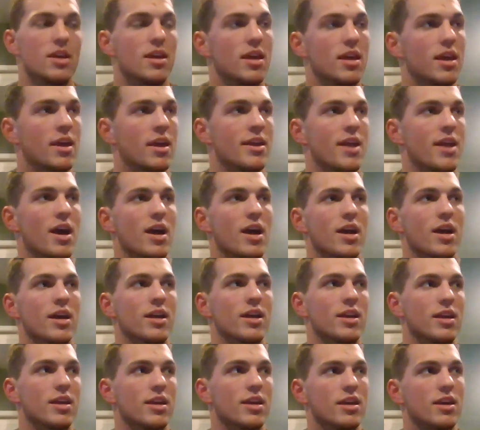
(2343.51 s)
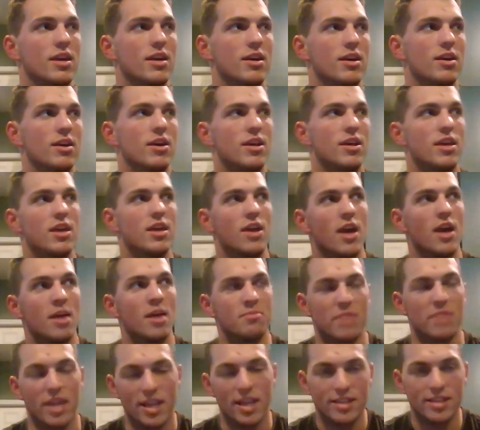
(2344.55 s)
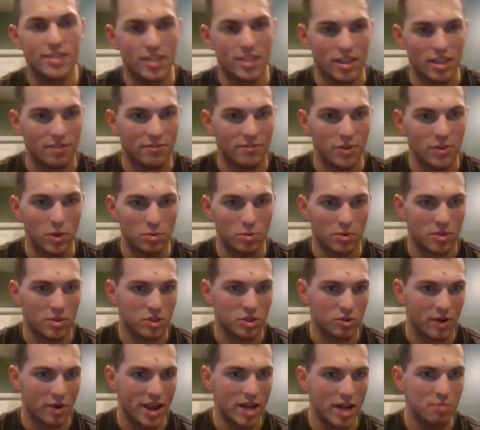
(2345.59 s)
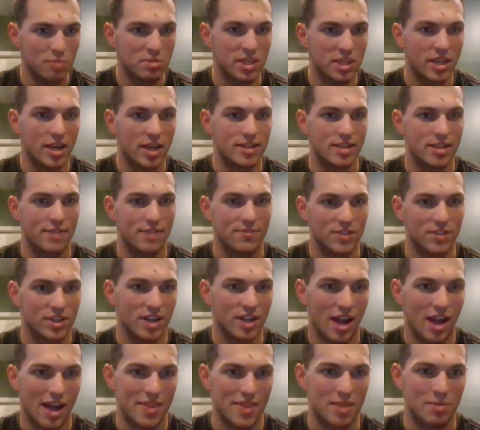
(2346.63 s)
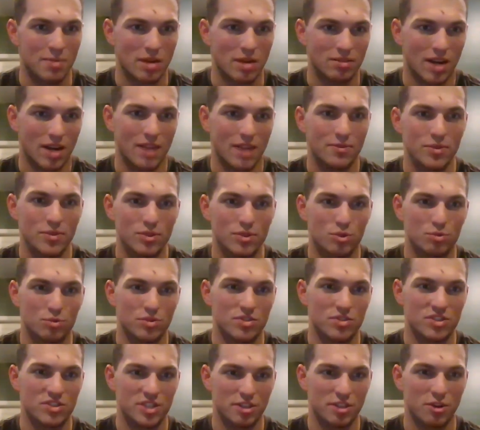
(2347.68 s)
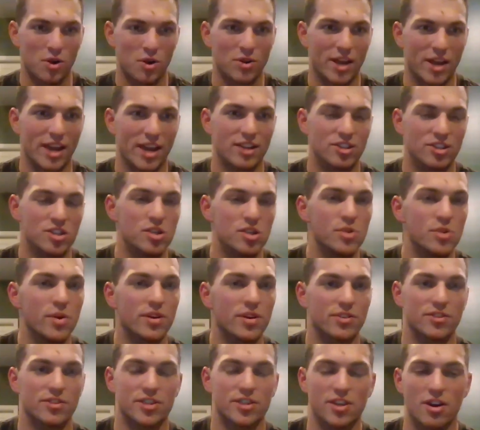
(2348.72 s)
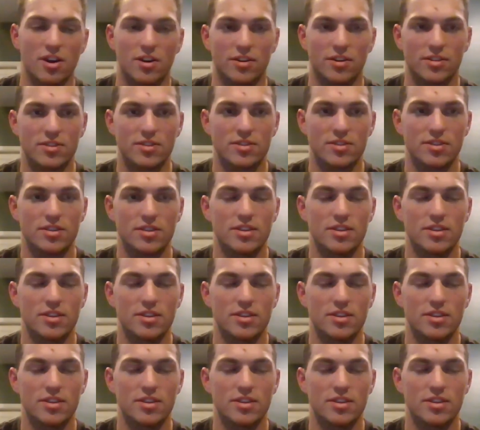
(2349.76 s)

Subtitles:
And I am instantly filled with dread because I forgot that my rifle's zeroed at 200 yards.